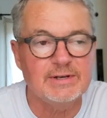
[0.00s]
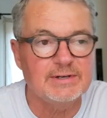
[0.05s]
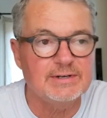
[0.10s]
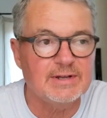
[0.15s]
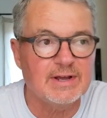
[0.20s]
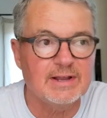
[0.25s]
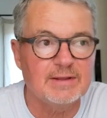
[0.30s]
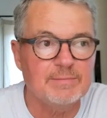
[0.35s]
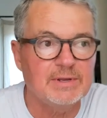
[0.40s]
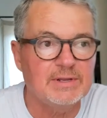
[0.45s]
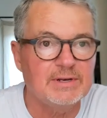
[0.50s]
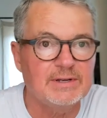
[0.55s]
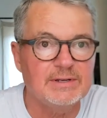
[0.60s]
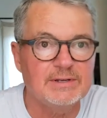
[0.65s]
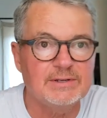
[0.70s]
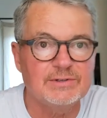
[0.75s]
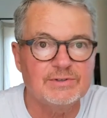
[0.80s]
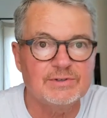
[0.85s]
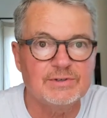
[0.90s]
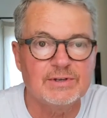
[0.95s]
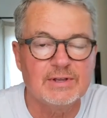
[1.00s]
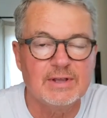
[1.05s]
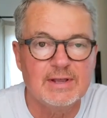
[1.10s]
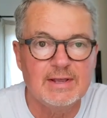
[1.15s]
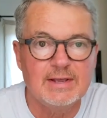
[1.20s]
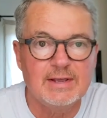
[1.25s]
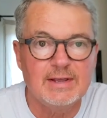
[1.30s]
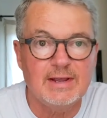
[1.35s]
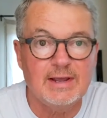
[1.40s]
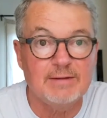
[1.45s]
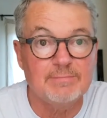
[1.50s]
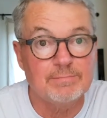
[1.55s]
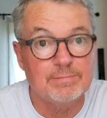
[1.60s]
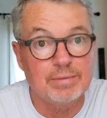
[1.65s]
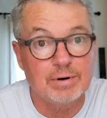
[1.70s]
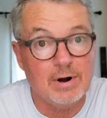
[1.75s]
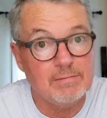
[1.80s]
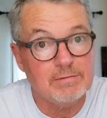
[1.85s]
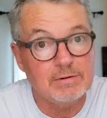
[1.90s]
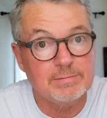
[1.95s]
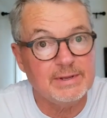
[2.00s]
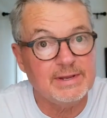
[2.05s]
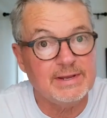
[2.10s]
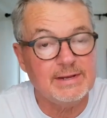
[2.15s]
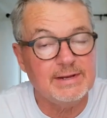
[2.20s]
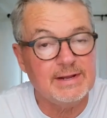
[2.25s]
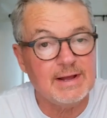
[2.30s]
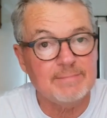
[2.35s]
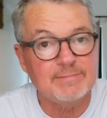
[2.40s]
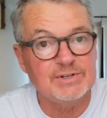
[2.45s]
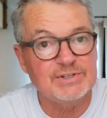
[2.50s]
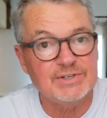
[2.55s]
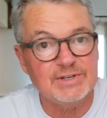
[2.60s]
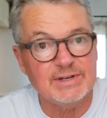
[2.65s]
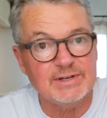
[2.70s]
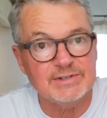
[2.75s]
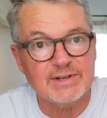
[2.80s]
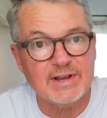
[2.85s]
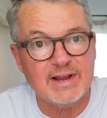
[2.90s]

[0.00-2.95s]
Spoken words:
diabetes, and probably gum disease.